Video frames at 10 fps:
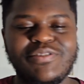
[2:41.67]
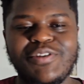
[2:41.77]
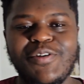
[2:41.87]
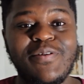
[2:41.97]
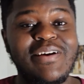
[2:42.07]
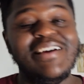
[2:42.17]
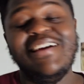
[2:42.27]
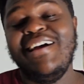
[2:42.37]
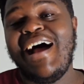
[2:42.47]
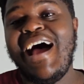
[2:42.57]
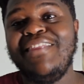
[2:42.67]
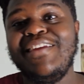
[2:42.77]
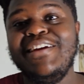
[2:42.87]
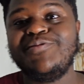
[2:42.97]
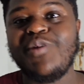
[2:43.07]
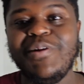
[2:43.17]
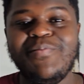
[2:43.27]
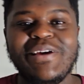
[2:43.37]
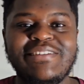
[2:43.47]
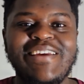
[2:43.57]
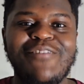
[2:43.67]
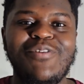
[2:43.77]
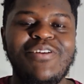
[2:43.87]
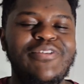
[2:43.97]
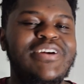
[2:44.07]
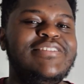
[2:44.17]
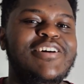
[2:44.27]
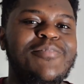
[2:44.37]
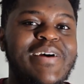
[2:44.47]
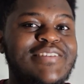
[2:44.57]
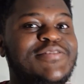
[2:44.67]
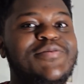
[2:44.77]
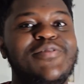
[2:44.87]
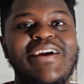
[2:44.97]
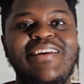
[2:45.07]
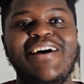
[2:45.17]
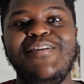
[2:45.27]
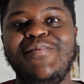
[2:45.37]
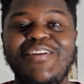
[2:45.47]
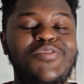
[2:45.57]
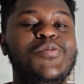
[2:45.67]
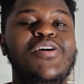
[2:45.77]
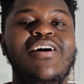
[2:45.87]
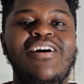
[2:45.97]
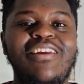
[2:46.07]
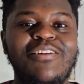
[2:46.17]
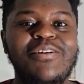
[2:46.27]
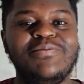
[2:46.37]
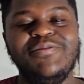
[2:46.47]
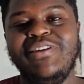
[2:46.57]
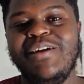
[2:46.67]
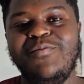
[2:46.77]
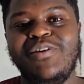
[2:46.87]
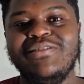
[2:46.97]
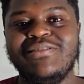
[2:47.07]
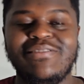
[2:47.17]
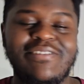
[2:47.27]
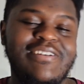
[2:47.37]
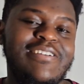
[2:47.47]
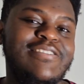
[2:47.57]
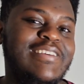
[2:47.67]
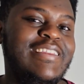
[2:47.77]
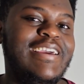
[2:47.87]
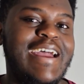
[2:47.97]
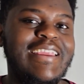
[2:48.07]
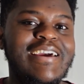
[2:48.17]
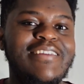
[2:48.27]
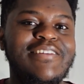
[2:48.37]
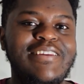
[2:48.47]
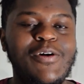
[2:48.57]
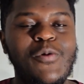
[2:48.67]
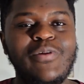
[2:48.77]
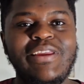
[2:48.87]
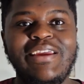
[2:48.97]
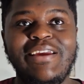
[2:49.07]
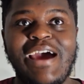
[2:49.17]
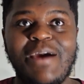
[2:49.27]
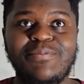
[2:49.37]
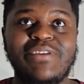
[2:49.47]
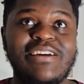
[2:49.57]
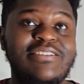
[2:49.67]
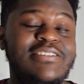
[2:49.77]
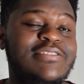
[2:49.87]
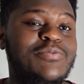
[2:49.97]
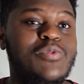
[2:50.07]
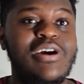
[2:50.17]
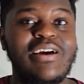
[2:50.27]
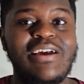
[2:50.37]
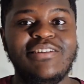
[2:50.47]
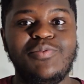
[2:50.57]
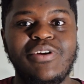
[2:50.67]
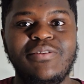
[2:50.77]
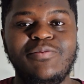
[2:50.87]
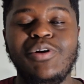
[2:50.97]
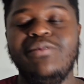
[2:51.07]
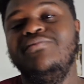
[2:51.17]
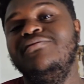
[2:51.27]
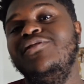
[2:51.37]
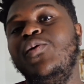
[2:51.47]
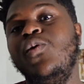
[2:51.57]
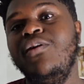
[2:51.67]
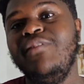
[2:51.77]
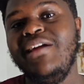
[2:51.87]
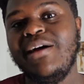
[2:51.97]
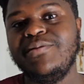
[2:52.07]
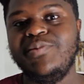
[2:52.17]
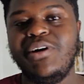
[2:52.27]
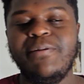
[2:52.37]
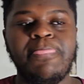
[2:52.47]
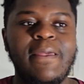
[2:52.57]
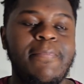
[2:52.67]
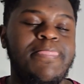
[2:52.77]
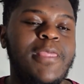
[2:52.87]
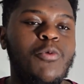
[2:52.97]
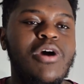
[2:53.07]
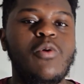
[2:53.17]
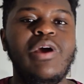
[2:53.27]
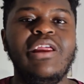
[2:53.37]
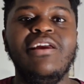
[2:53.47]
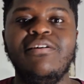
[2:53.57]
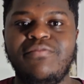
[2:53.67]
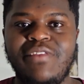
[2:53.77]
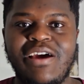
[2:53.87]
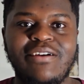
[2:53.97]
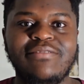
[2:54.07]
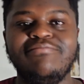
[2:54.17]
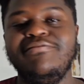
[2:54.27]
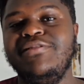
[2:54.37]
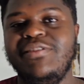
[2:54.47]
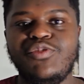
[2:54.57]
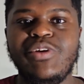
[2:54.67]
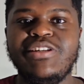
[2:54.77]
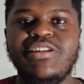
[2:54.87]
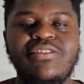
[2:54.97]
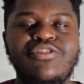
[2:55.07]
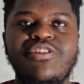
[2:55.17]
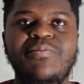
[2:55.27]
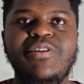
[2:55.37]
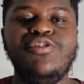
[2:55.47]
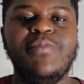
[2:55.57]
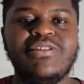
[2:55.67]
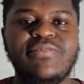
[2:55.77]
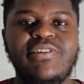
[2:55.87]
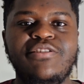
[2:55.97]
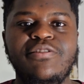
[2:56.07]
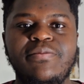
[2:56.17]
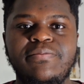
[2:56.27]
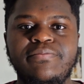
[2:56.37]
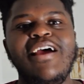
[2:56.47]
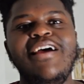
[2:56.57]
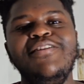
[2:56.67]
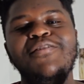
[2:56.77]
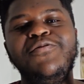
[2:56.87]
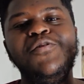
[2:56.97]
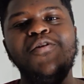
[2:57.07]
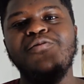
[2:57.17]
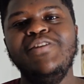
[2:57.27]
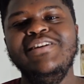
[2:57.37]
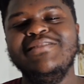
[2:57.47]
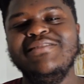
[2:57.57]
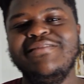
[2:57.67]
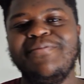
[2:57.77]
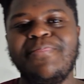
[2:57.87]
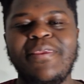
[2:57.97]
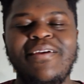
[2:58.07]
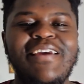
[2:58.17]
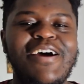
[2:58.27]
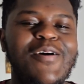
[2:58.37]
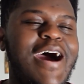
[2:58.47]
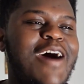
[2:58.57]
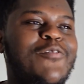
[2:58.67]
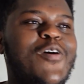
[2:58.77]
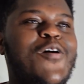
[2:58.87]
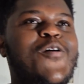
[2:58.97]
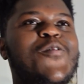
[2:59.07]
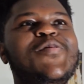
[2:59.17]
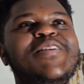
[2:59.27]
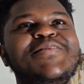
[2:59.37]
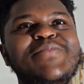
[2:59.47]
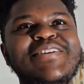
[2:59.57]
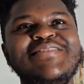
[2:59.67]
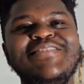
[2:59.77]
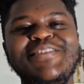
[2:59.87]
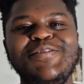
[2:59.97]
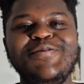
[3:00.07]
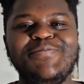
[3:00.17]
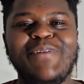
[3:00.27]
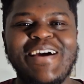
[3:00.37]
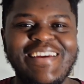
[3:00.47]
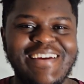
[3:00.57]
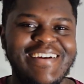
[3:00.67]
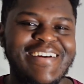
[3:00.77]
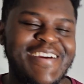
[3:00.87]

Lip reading: So I think it's probably best to get rid of your Intel Macs right now if you are early adopter for the M1s, because at the end all the apps actually work at this point. Well, not all of the apps, but they work well enough that switching shouldn't be too much an issue. And the fourth reason, now, I've always been seduced by the Air.